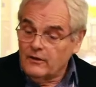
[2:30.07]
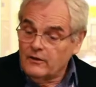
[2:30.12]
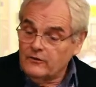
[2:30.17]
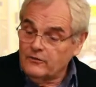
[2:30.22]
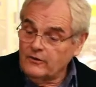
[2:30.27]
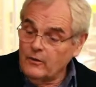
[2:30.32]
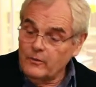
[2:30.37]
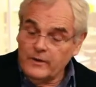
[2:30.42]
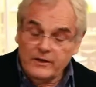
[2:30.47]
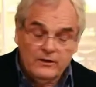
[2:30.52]

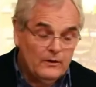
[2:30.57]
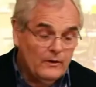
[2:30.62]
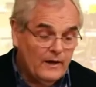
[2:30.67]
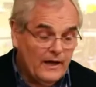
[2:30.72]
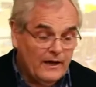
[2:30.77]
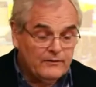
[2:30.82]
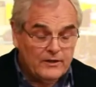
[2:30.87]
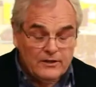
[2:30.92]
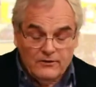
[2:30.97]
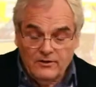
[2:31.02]
So we did
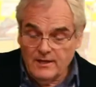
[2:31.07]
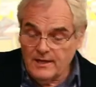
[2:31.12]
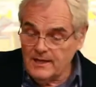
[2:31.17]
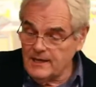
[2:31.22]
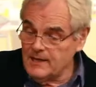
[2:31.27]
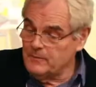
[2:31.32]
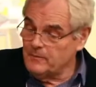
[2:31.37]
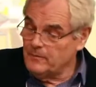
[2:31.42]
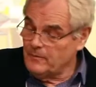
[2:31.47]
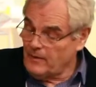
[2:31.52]
have a
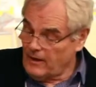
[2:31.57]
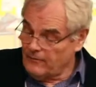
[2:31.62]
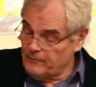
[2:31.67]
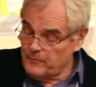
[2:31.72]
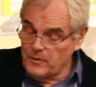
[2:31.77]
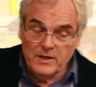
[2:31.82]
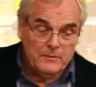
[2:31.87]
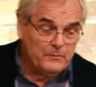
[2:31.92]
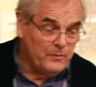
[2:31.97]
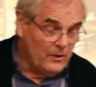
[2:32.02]
team
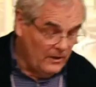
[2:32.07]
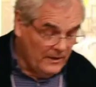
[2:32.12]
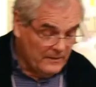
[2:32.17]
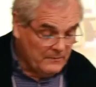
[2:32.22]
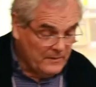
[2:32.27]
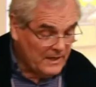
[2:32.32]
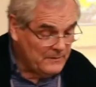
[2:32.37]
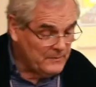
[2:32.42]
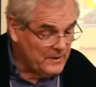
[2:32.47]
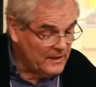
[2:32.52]
of people,
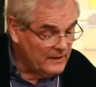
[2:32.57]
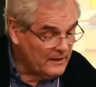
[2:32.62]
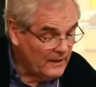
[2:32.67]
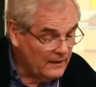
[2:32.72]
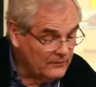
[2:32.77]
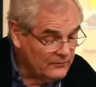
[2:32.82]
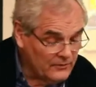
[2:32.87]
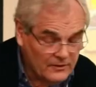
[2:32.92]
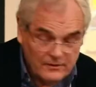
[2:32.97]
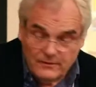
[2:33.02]
and maybe
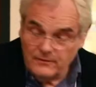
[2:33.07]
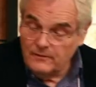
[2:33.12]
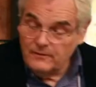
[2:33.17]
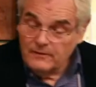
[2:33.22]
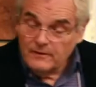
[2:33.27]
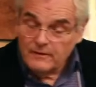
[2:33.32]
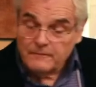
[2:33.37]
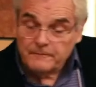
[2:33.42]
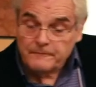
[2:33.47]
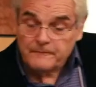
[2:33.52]
I should
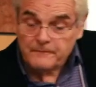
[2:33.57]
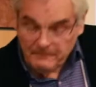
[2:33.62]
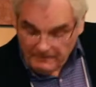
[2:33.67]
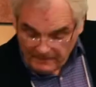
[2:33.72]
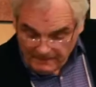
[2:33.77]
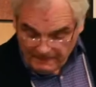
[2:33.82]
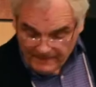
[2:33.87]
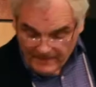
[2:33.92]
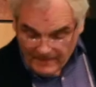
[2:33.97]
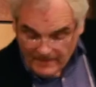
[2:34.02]

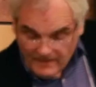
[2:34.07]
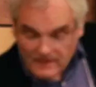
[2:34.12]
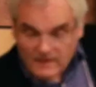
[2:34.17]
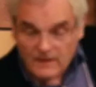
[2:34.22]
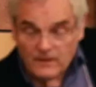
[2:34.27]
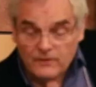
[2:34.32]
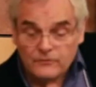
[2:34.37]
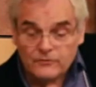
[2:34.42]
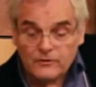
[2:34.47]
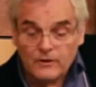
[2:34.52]

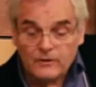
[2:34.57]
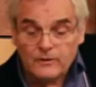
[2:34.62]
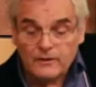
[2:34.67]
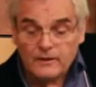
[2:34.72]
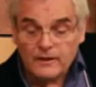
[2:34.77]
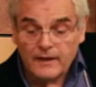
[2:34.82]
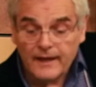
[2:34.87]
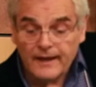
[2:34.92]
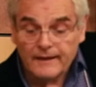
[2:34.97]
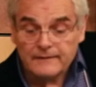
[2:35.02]
show you
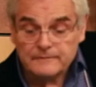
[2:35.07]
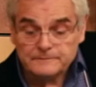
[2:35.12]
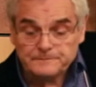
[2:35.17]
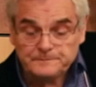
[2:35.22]
that.